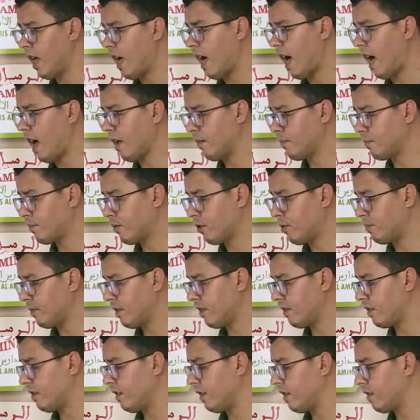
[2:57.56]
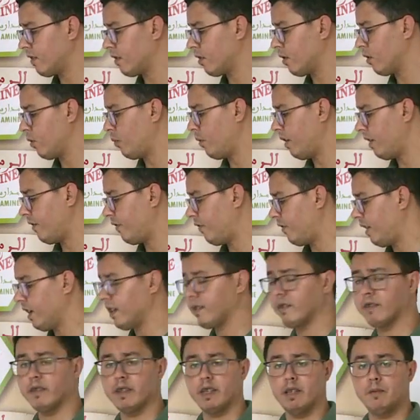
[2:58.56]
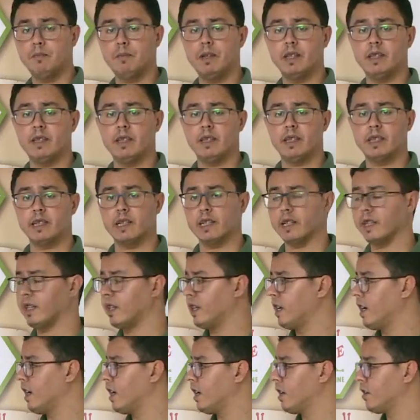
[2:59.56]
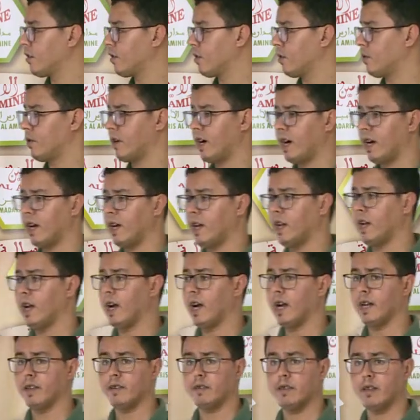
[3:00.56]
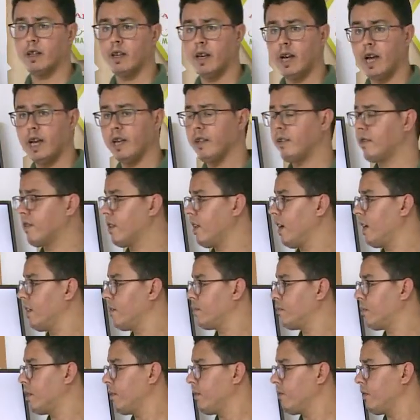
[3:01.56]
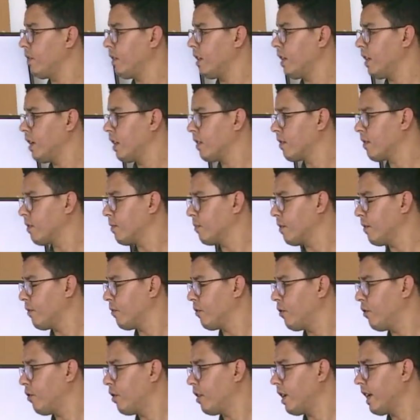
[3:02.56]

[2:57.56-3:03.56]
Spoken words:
I promise this will fix immediately. So as I said before,